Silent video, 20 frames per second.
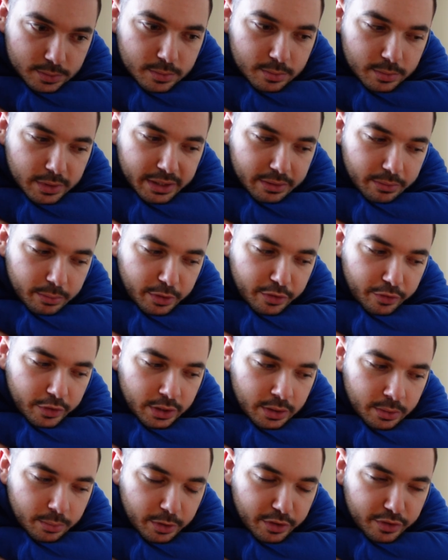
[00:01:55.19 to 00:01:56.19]
We've
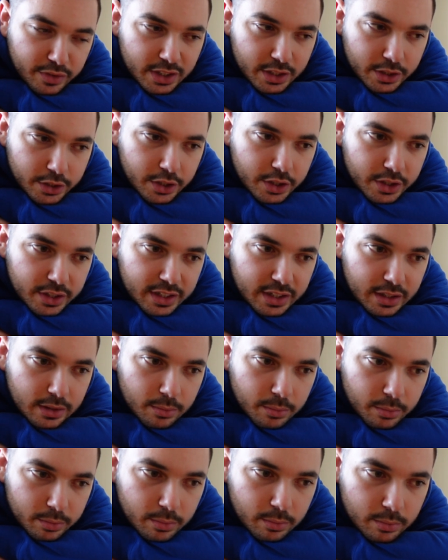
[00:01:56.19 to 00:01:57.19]
done a
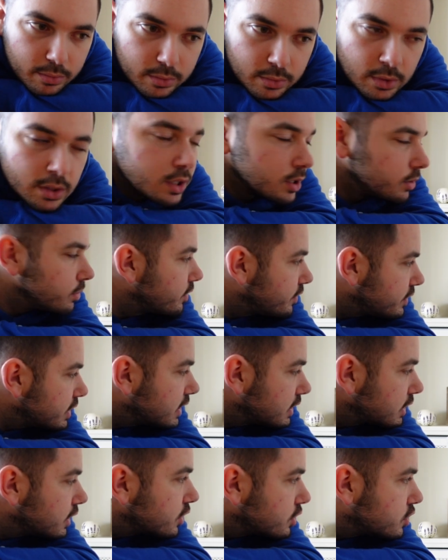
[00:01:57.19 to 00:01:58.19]

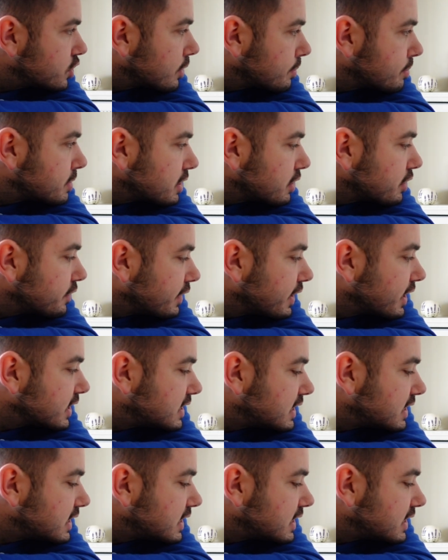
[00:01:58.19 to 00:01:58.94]
good job so far